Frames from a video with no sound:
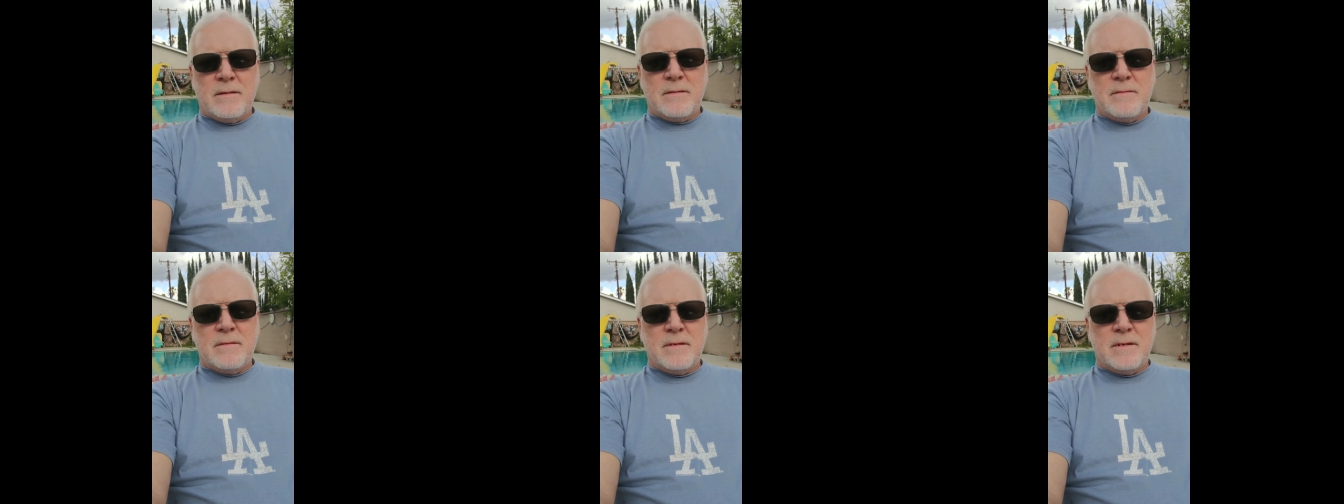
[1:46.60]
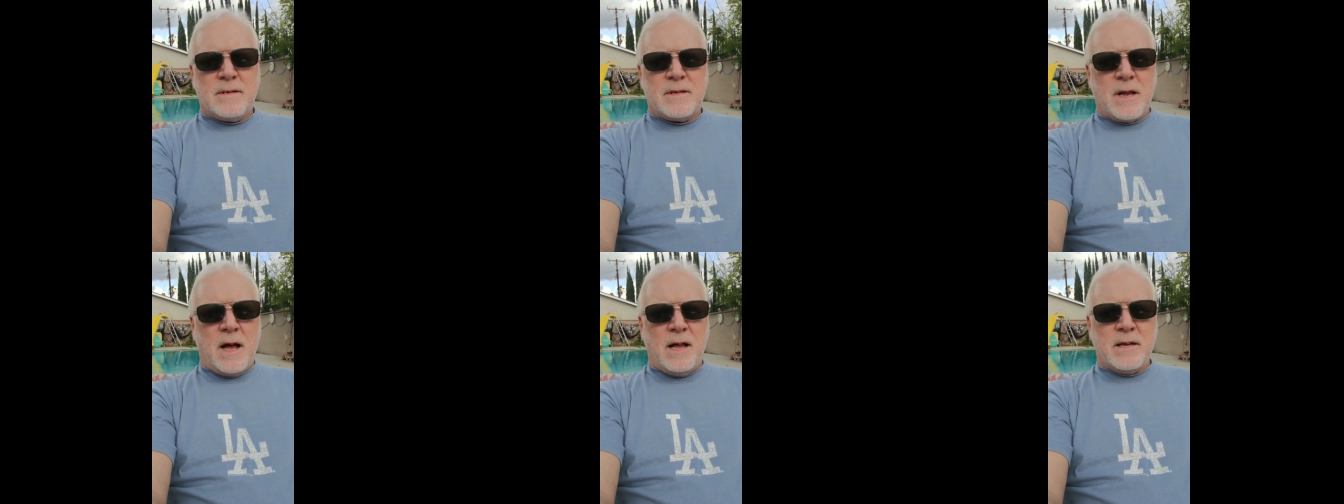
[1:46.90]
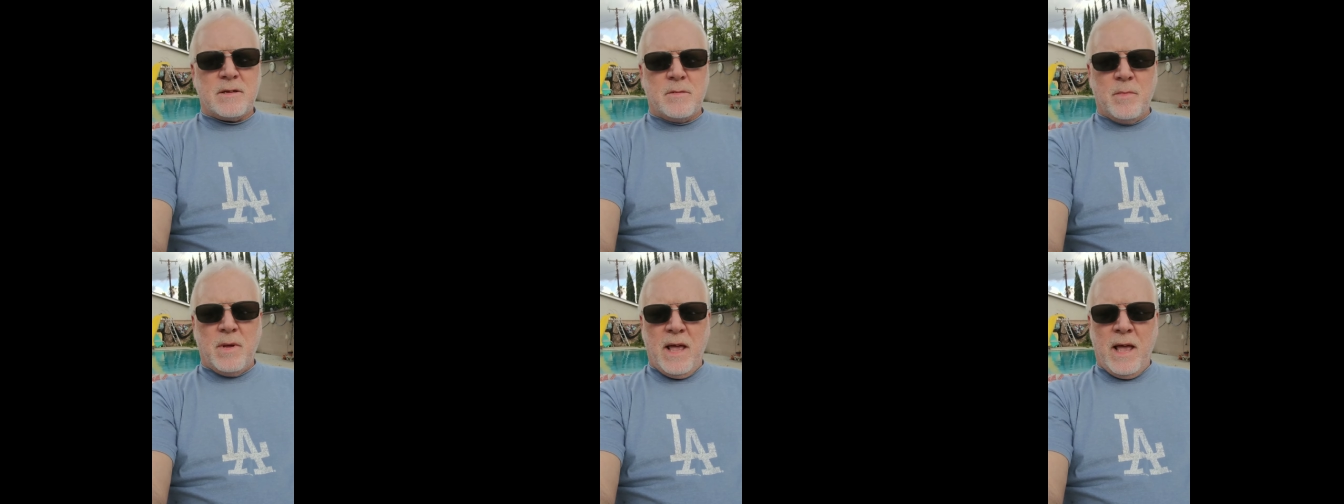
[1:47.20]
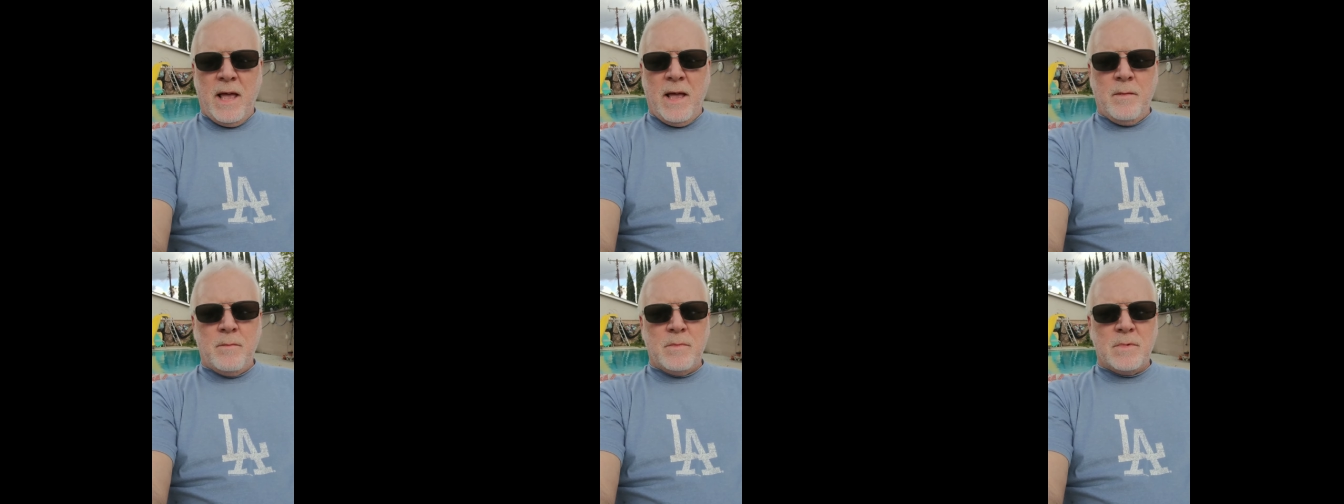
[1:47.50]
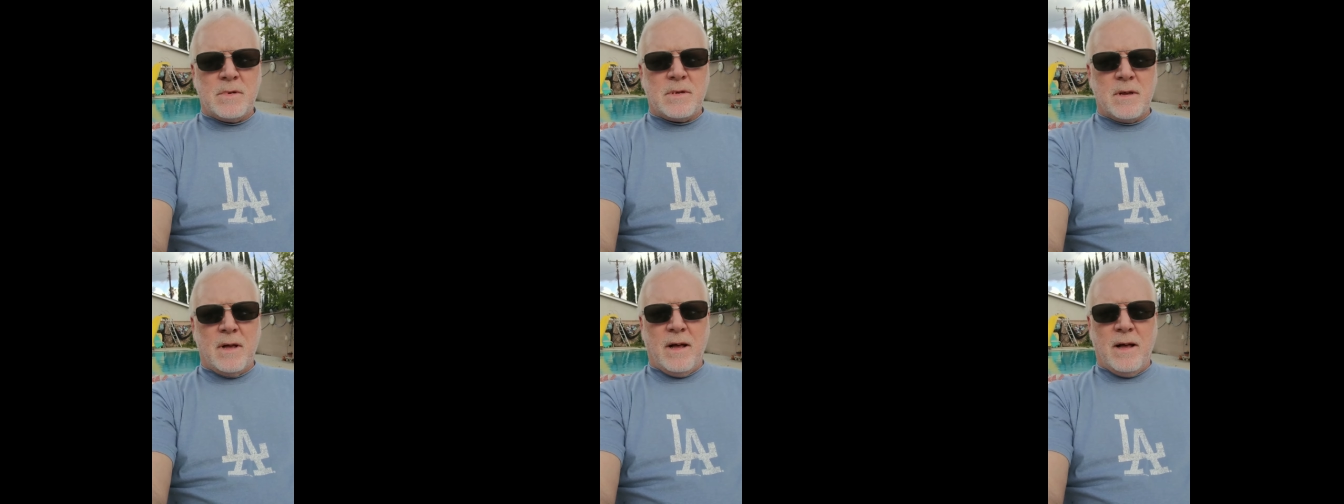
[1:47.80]
saw some
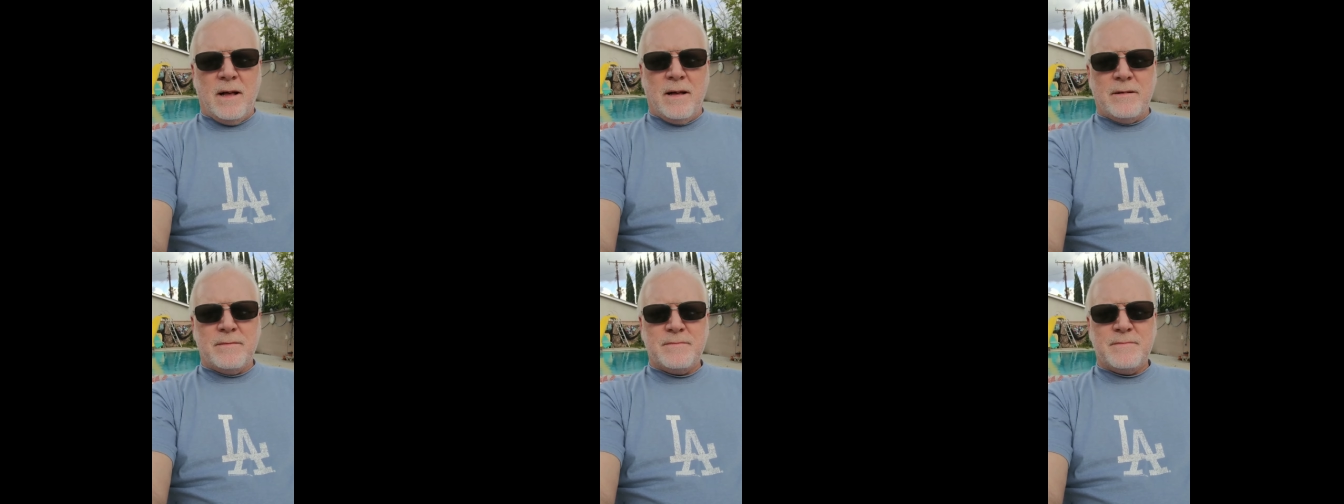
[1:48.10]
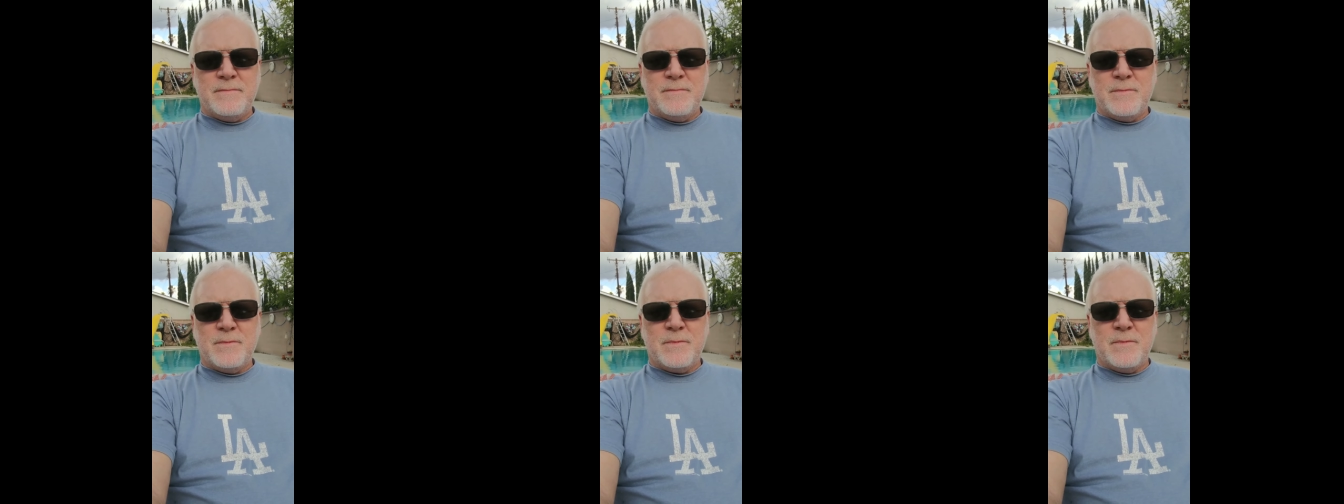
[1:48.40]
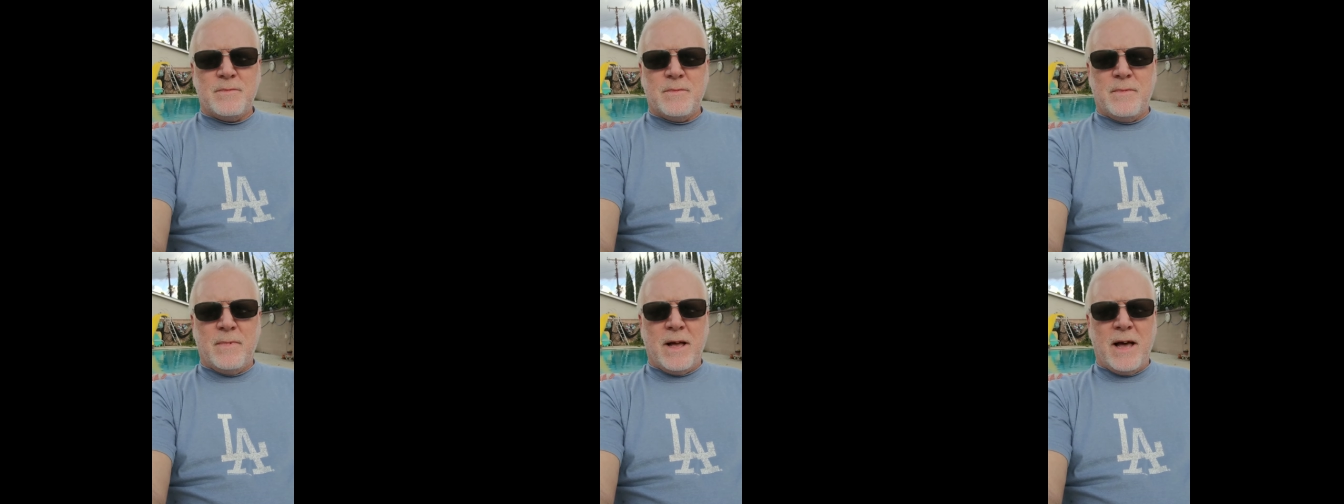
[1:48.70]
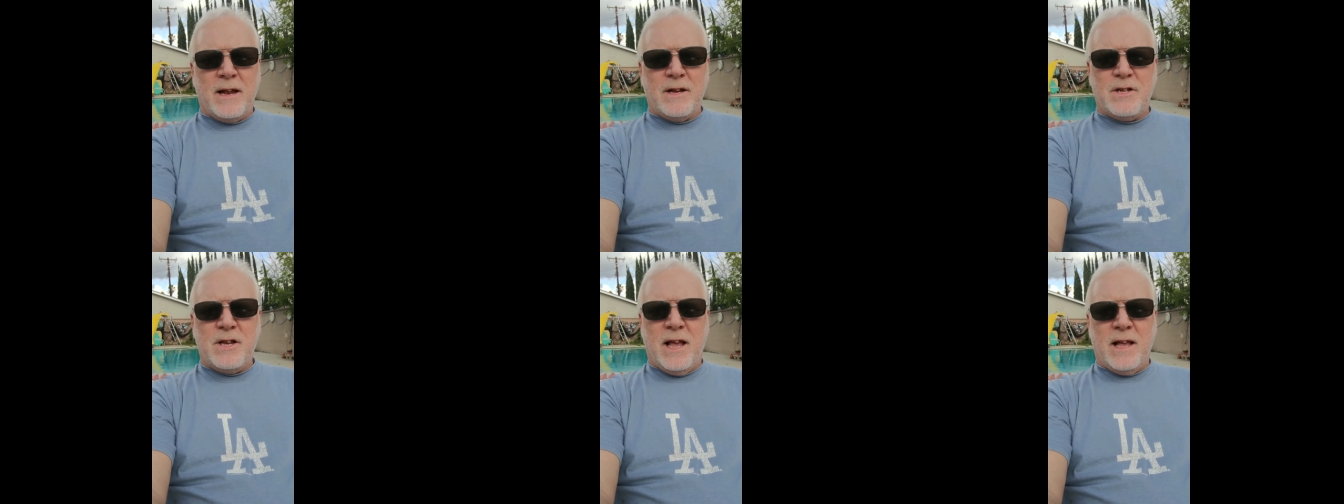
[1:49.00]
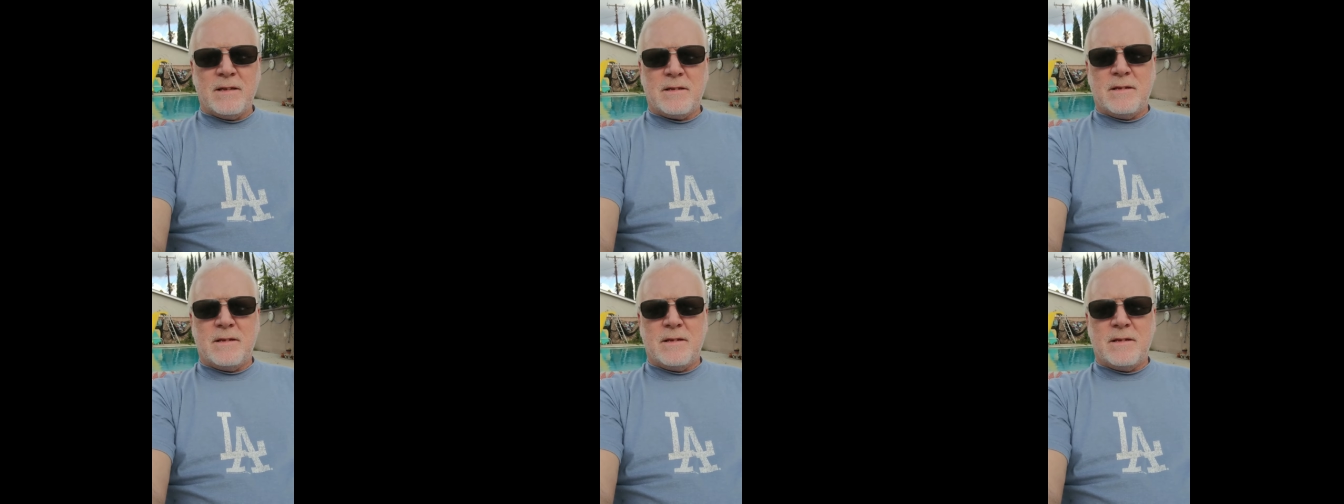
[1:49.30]
games. Got a chance